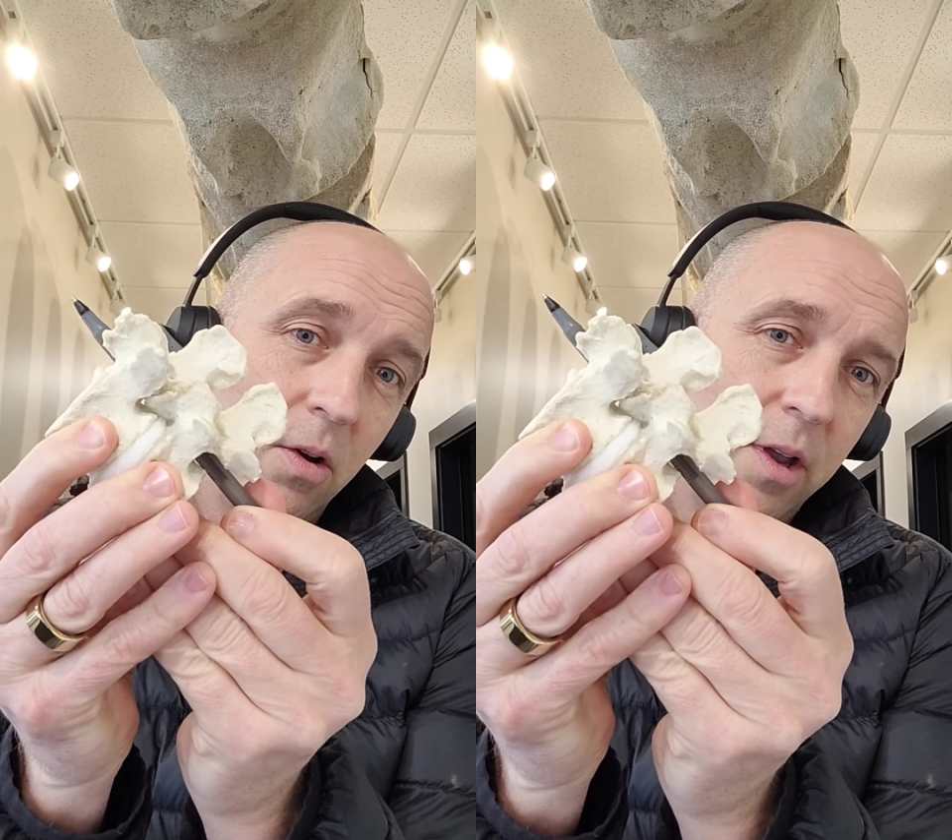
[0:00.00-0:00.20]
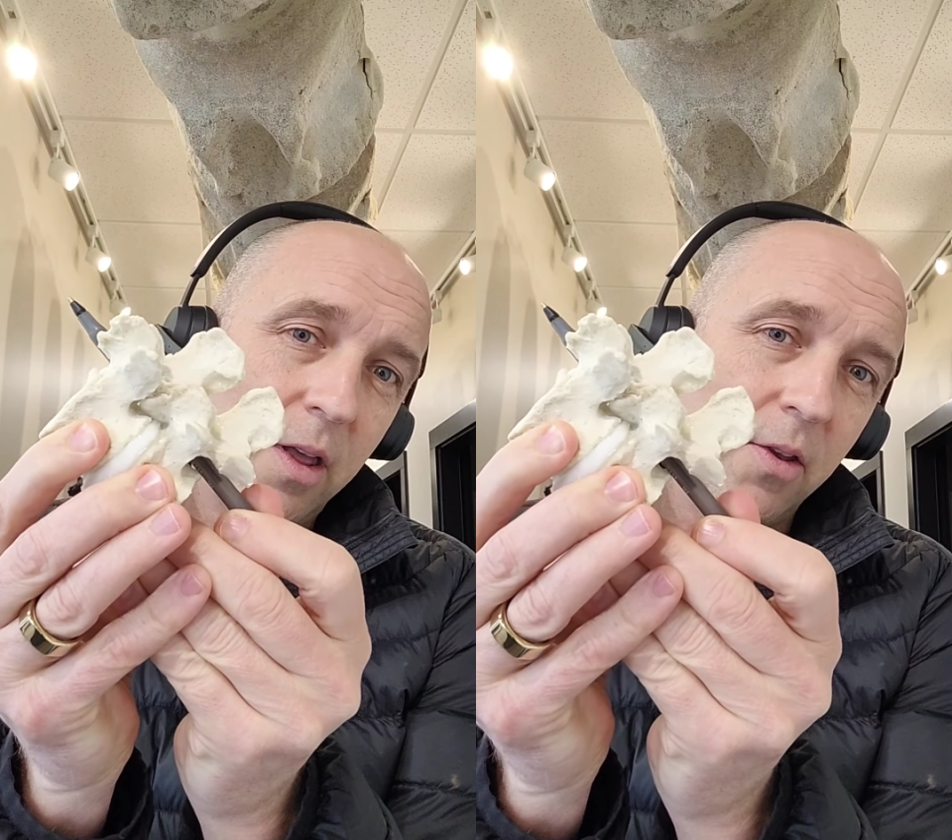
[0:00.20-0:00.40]

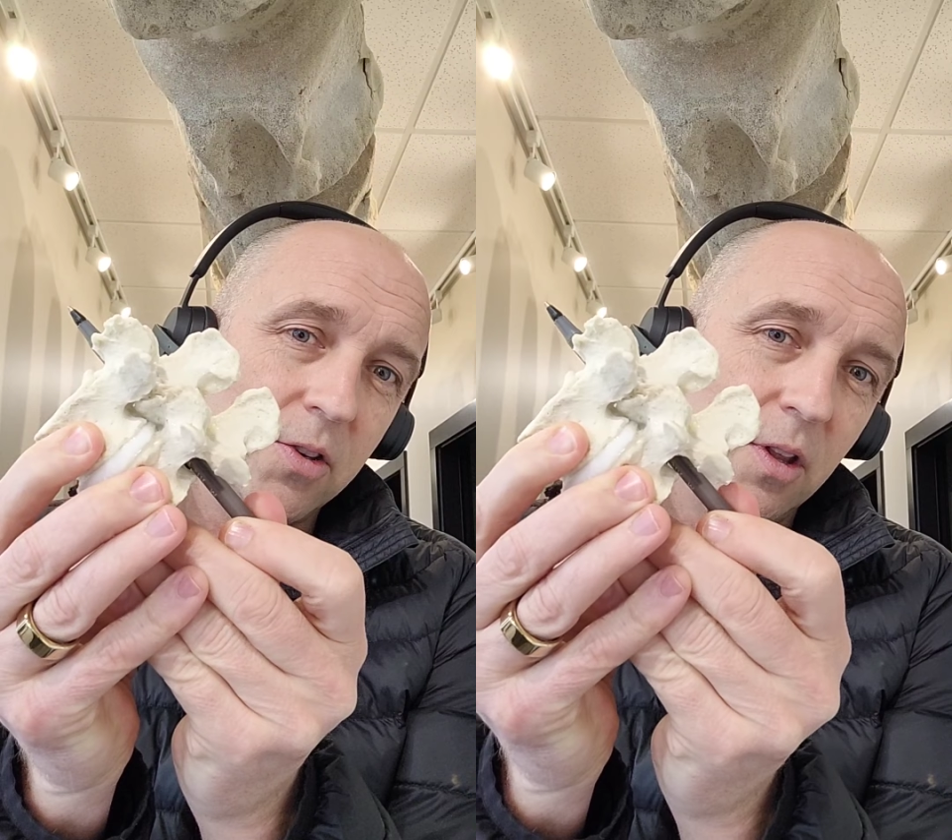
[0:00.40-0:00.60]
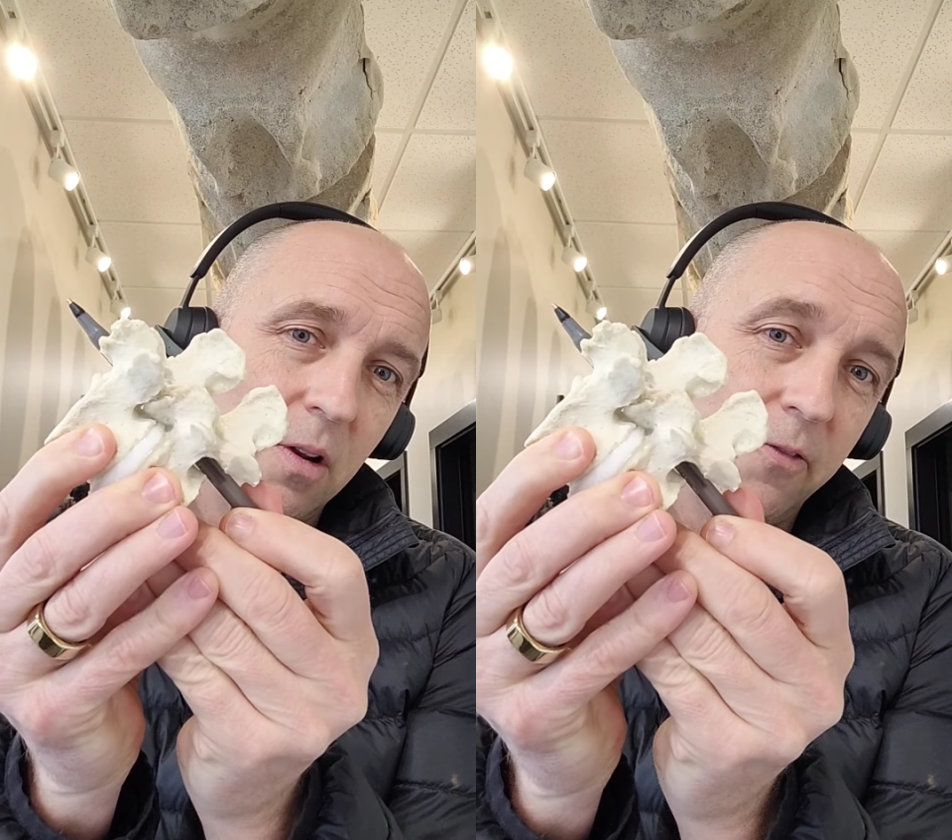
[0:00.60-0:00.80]
yeah, there's
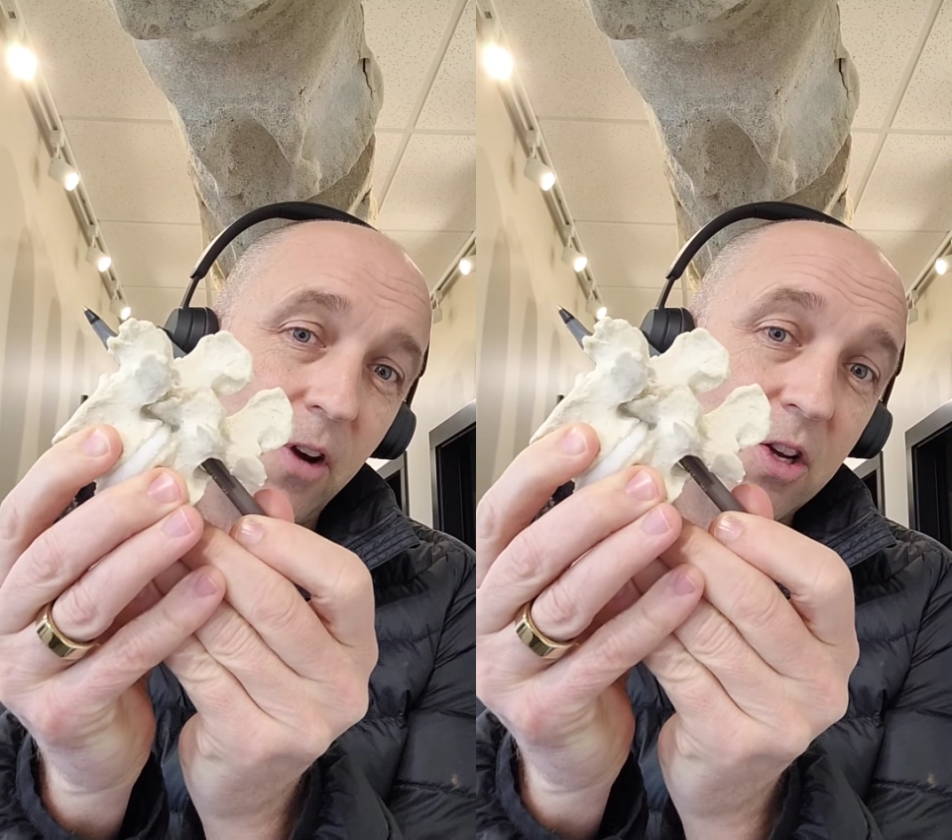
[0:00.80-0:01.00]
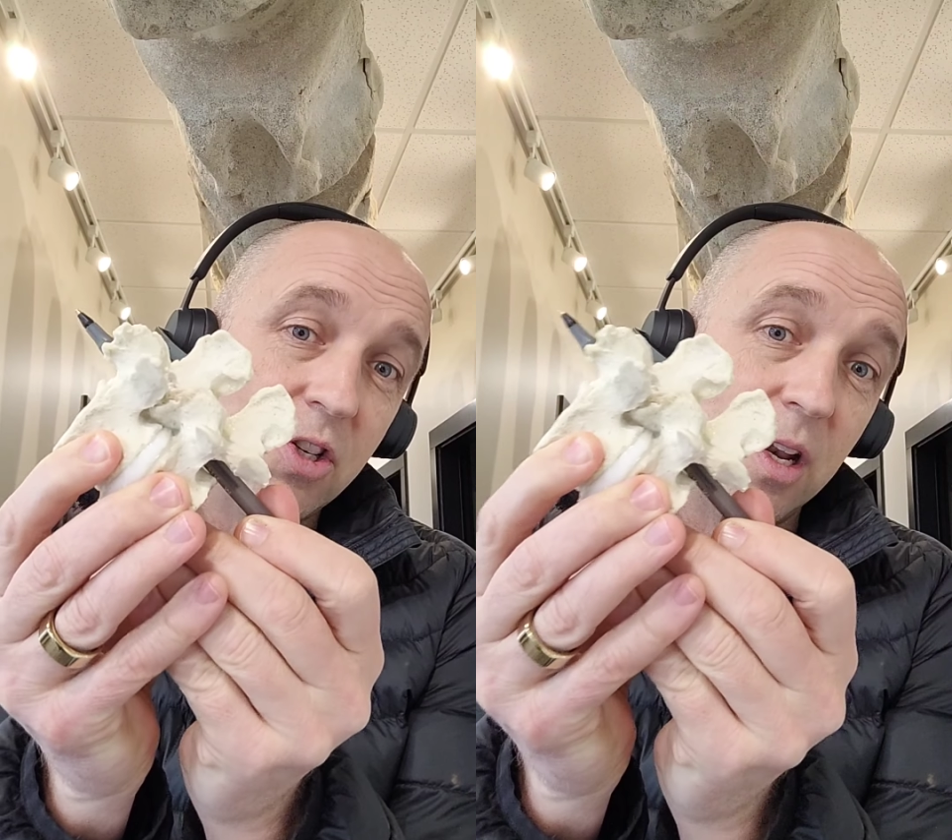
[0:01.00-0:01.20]
a little
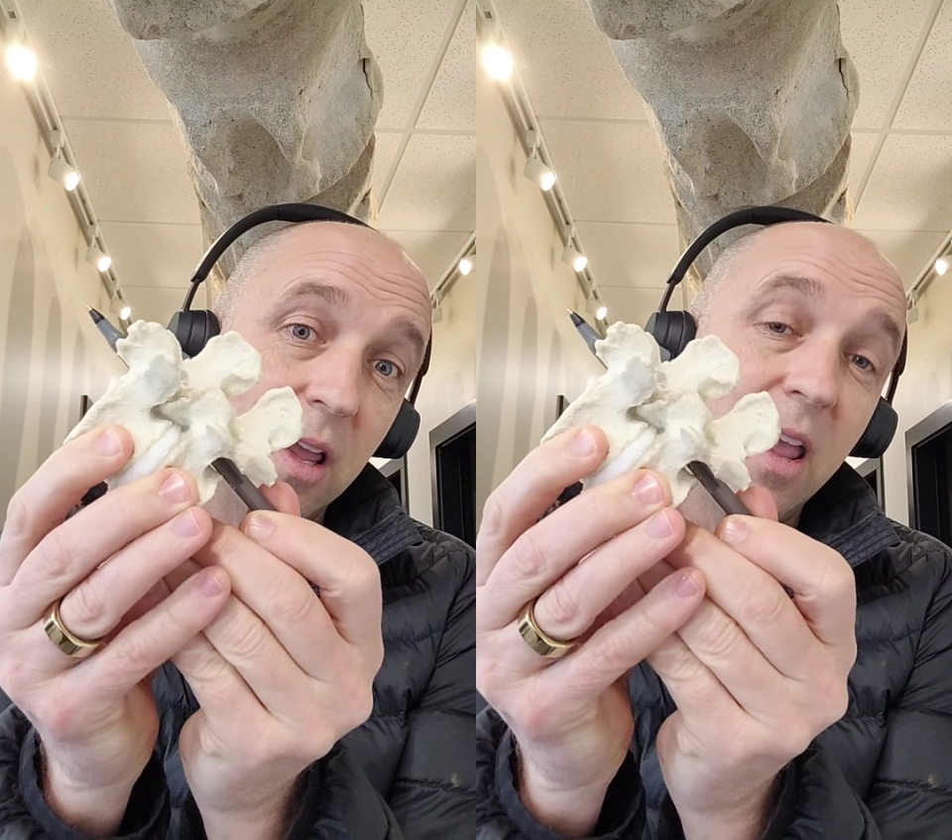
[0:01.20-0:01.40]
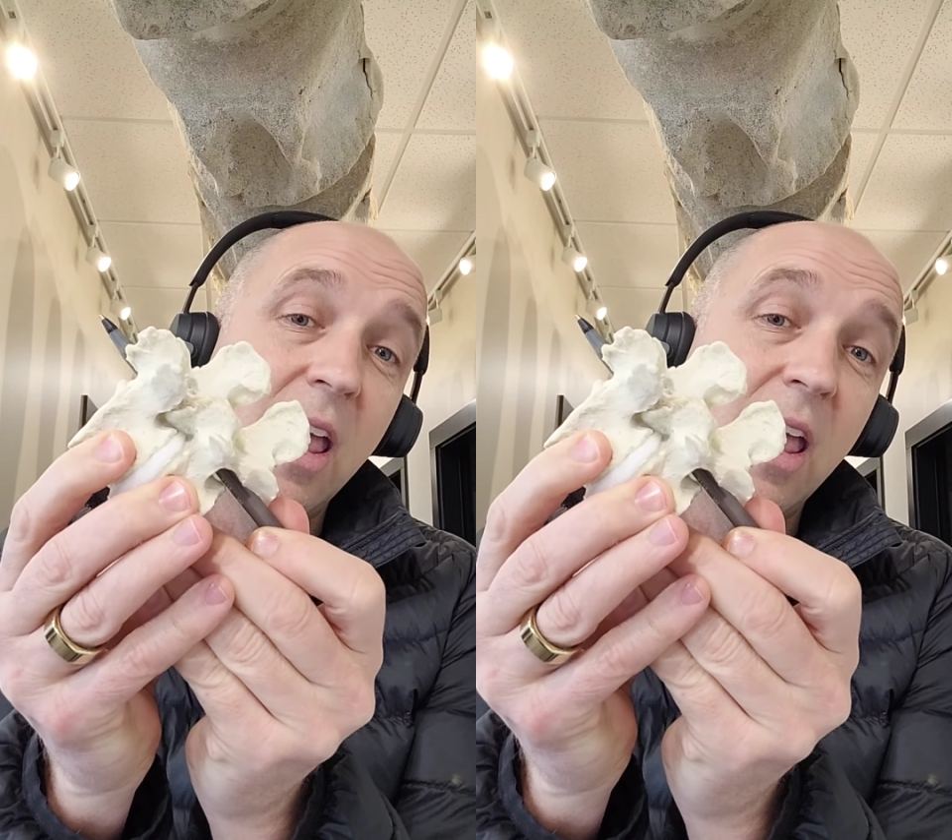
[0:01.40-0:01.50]
friction.